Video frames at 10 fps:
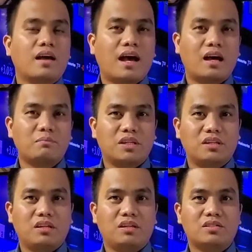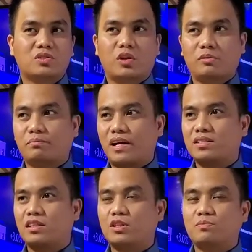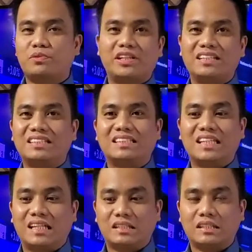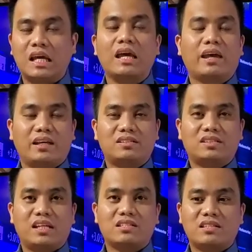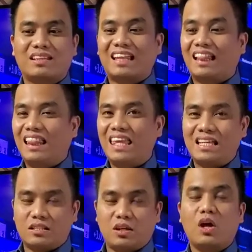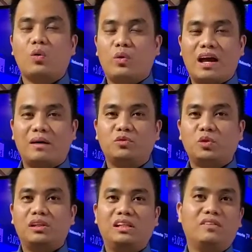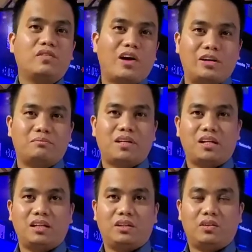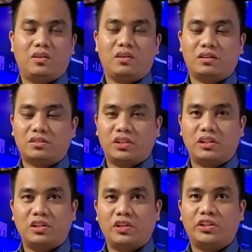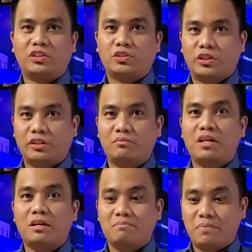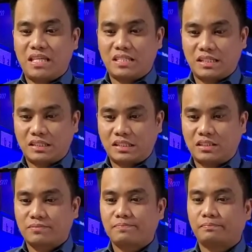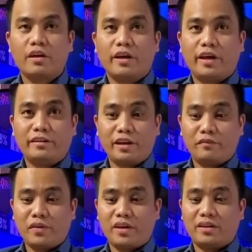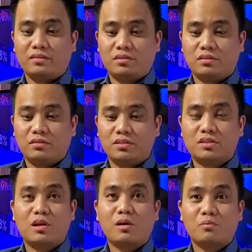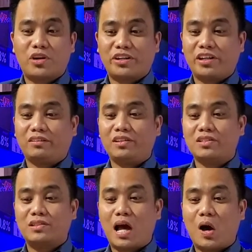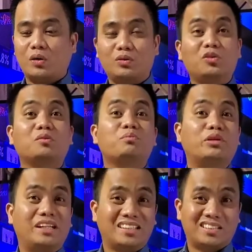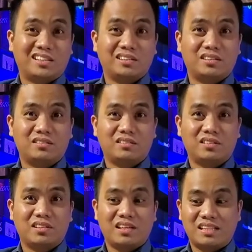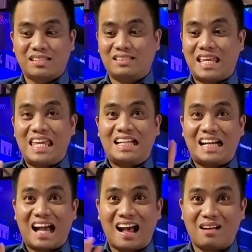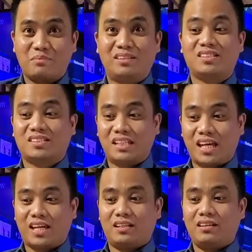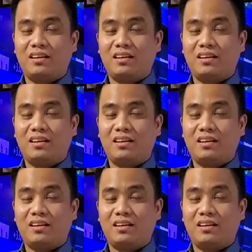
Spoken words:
happenings or past experiences, it says that at least we have to leave our money on a 10-year term basis. In the event stock market is down, don't be rattled. Stay calm instead.